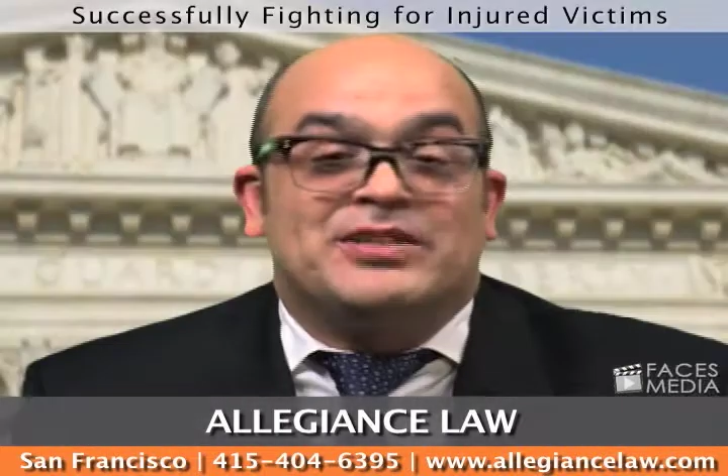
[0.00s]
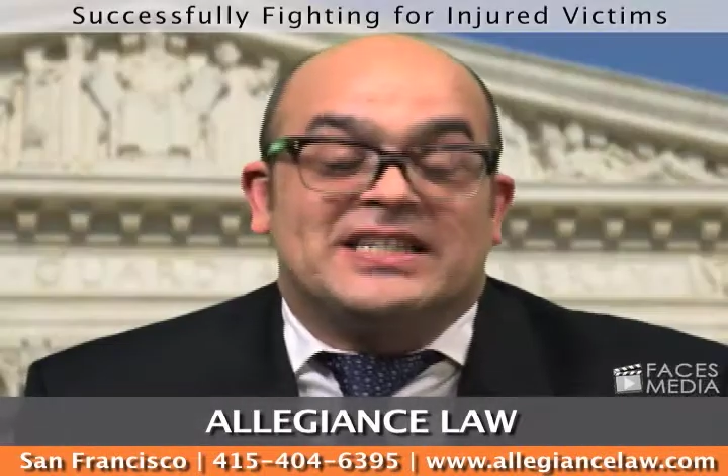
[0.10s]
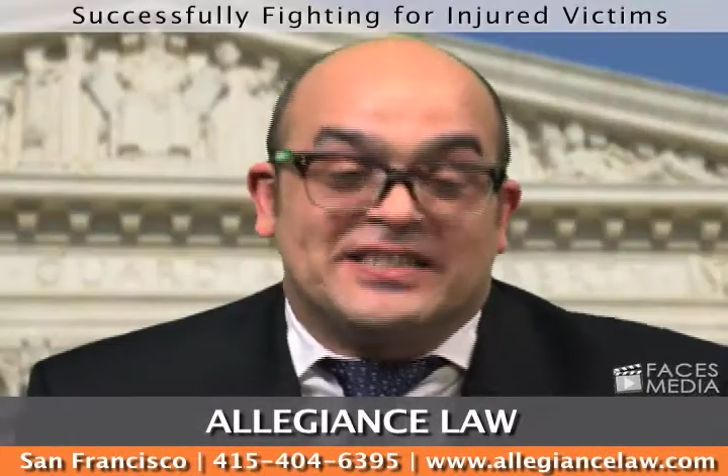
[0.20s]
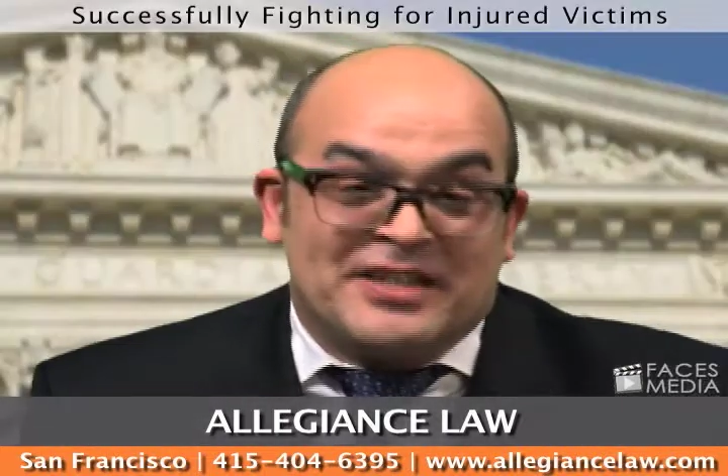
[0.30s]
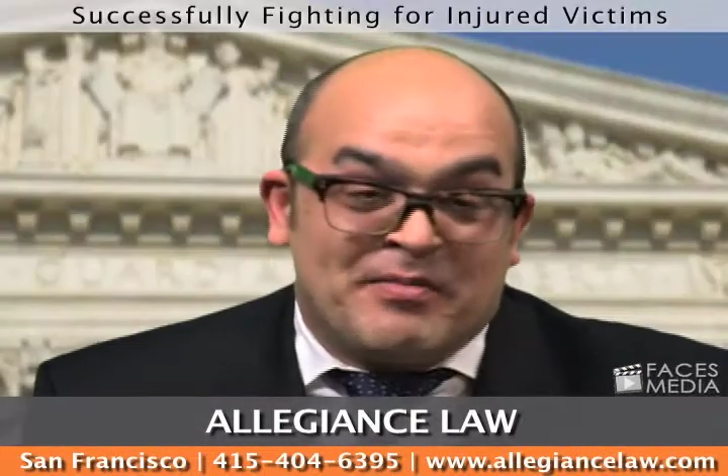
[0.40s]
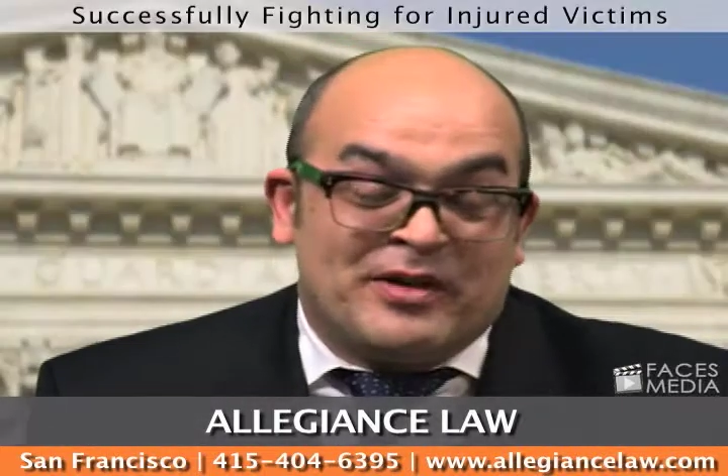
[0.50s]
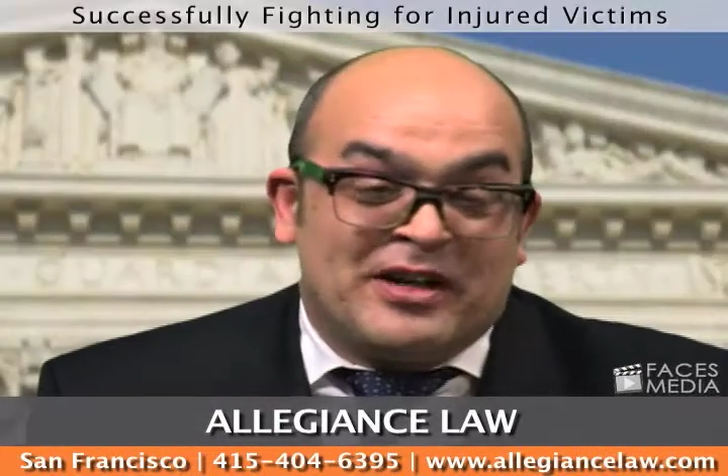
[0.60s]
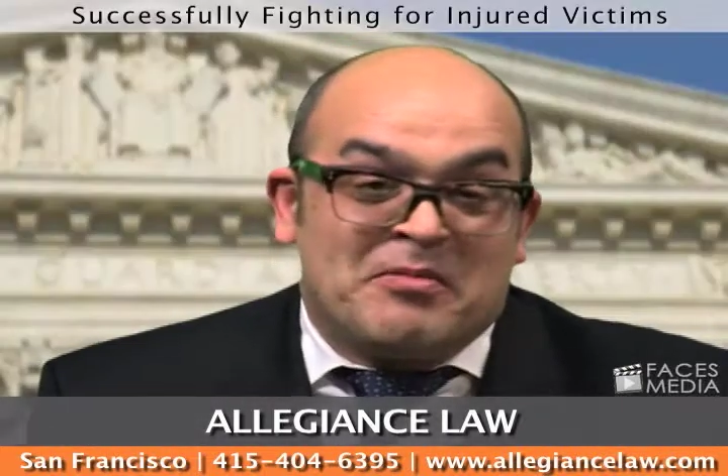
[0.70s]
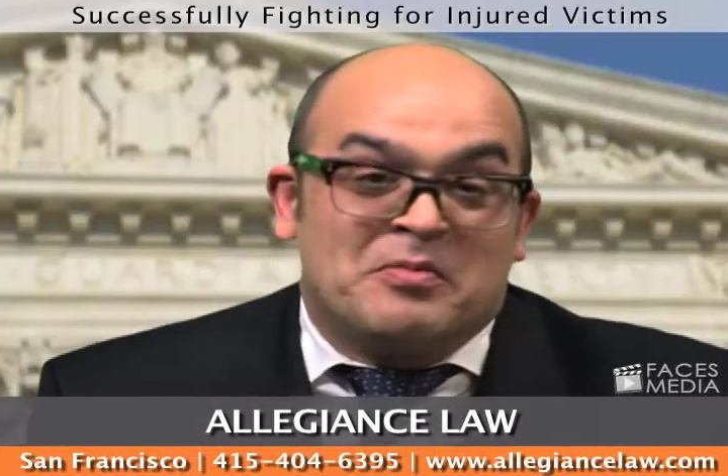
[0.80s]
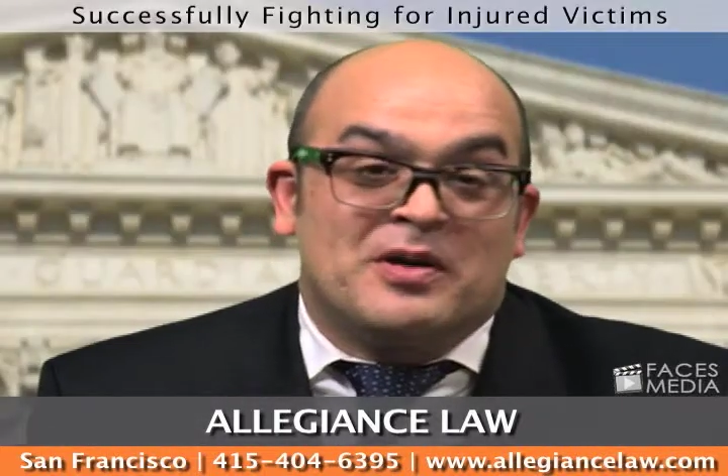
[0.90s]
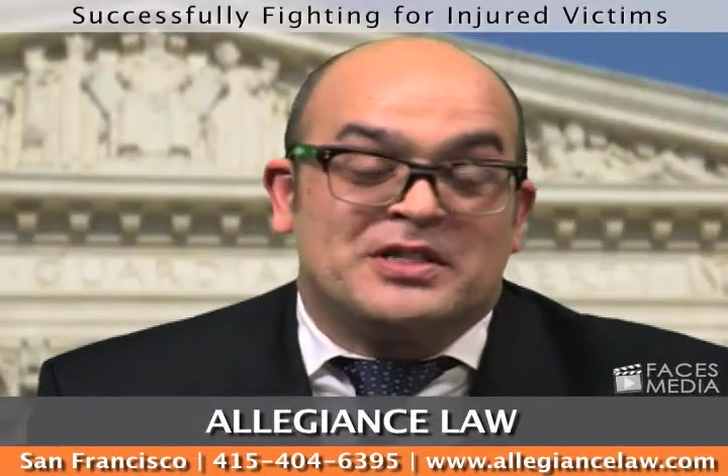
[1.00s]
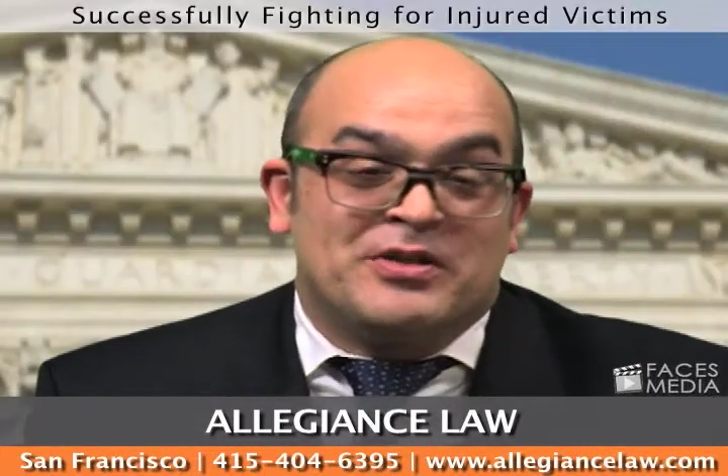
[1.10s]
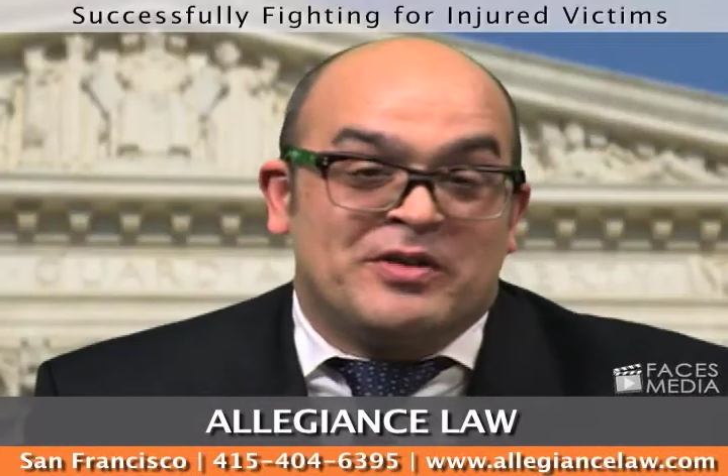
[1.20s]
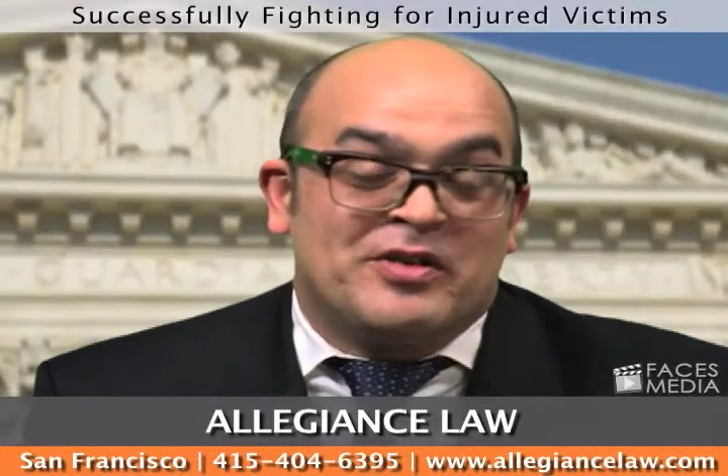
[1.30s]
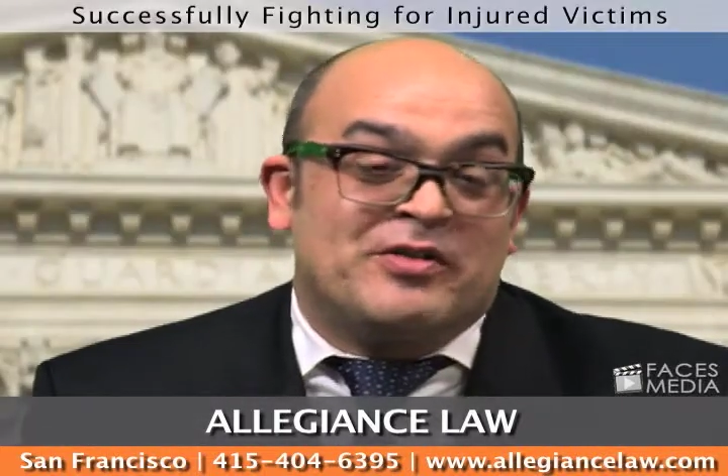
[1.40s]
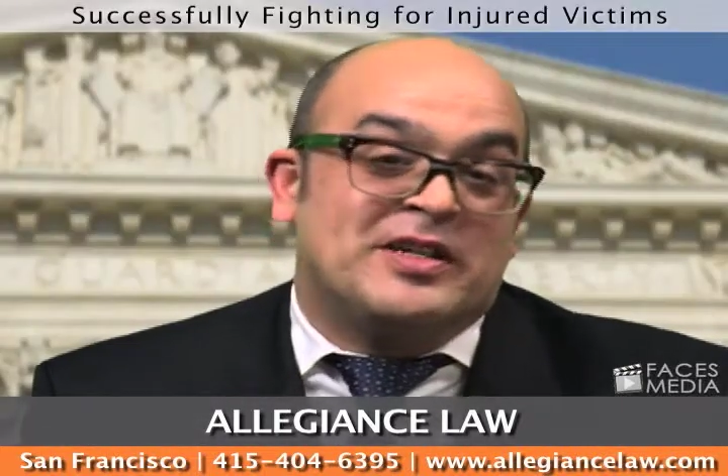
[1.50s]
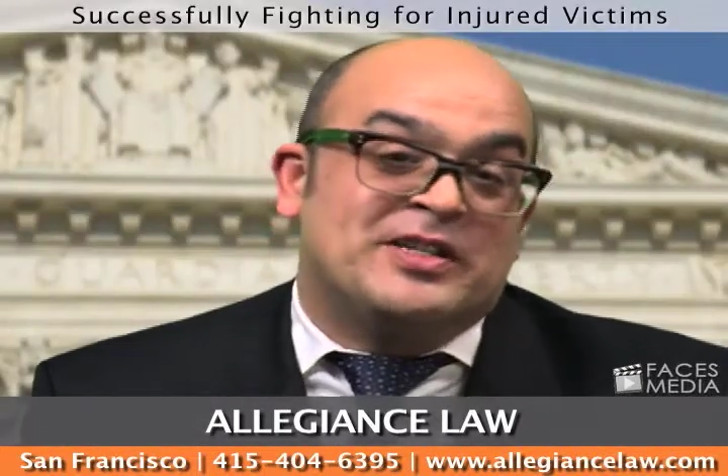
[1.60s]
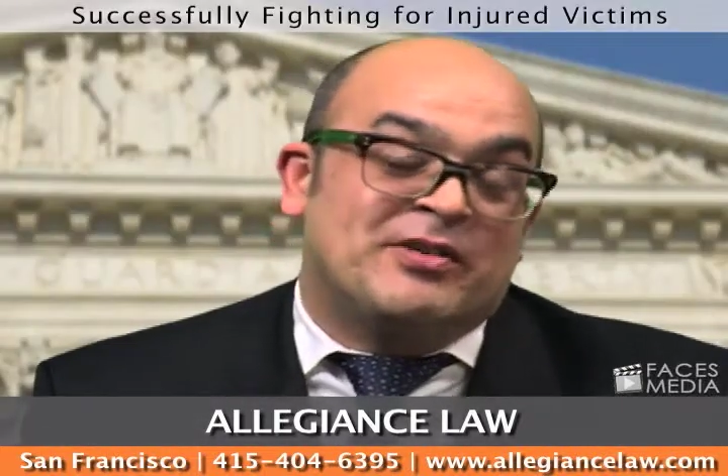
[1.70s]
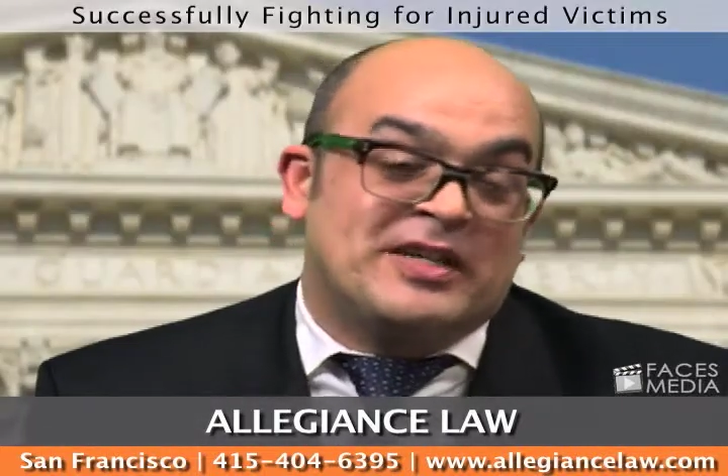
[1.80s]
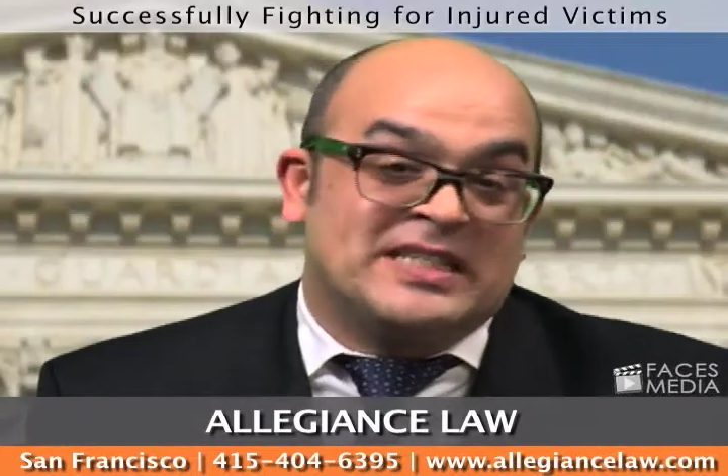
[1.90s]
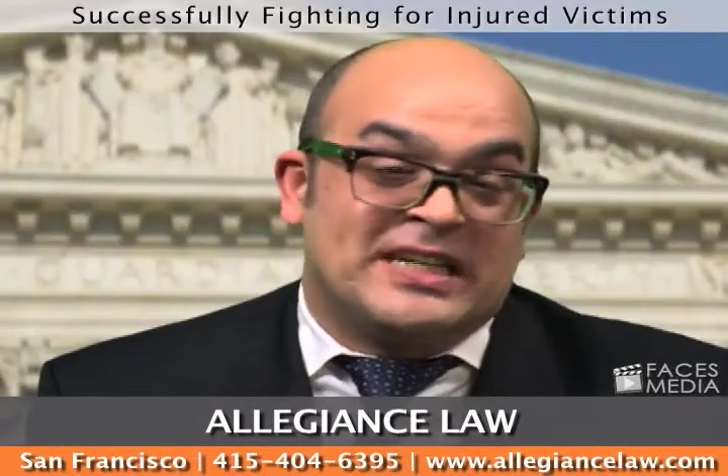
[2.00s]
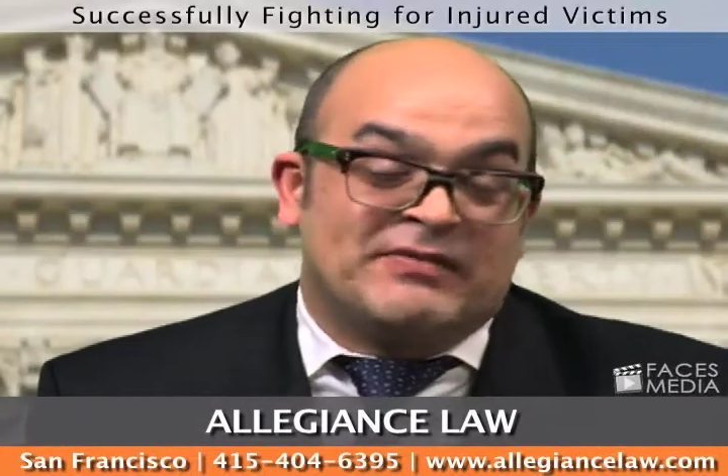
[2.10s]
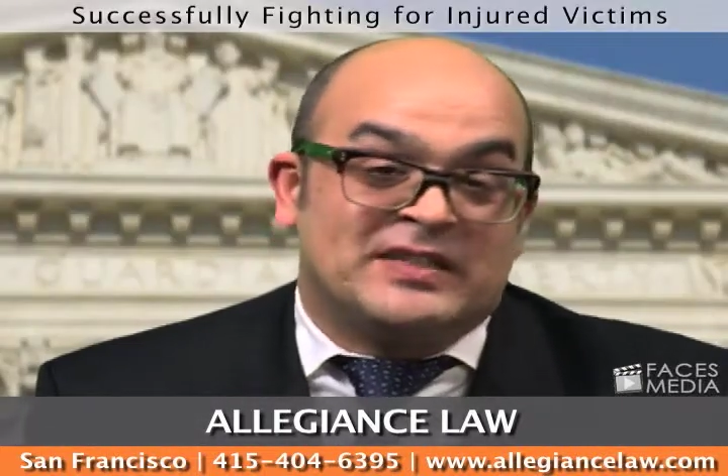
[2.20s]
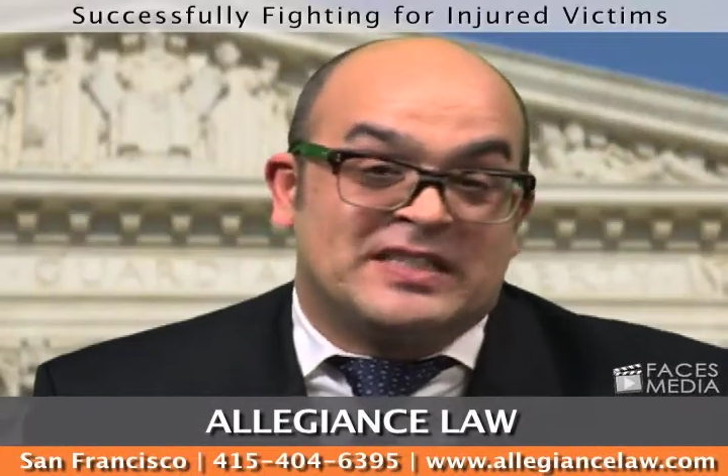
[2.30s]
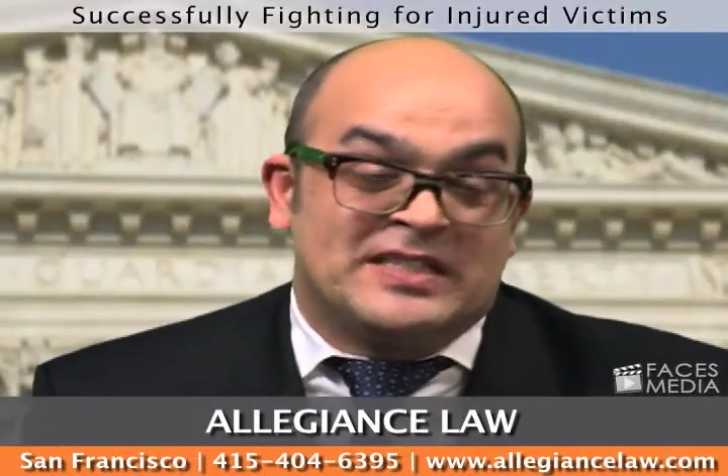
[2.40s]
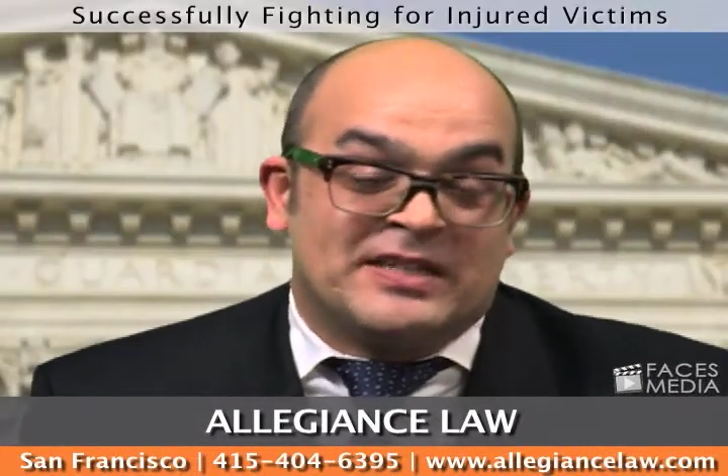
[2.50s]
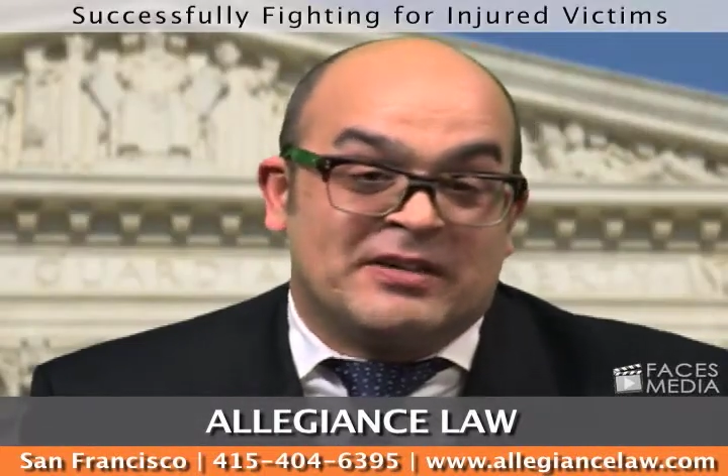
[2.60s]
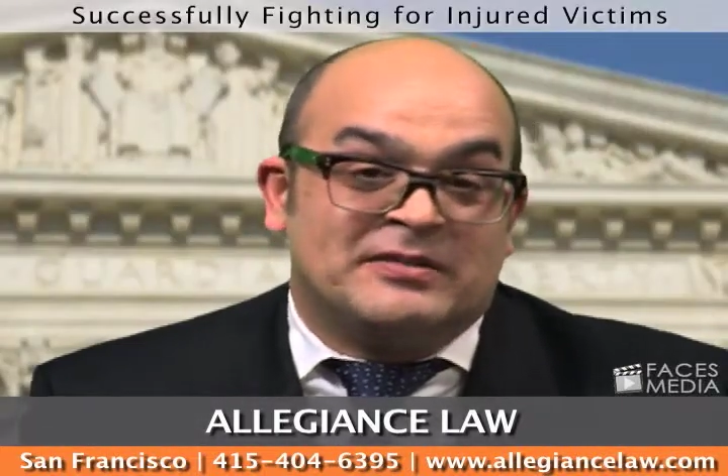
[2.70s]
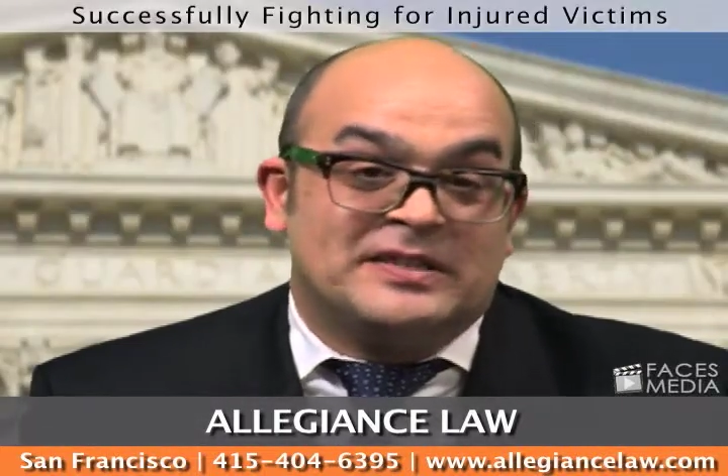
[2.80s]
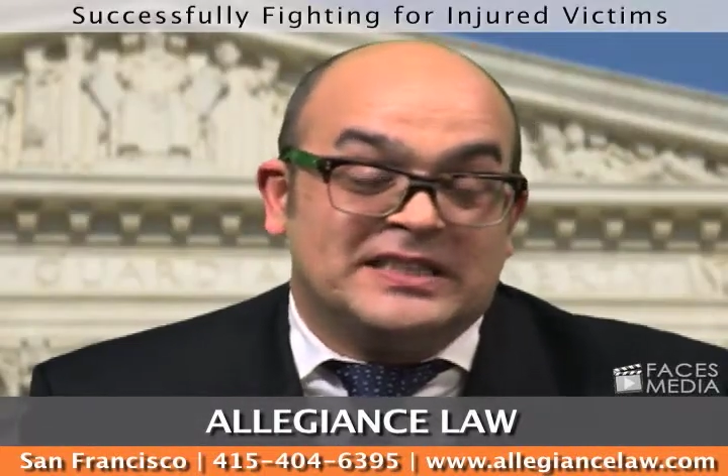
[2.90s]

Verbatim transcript: Jason Lundberg. I'm a personal injury attorney in San Francisco.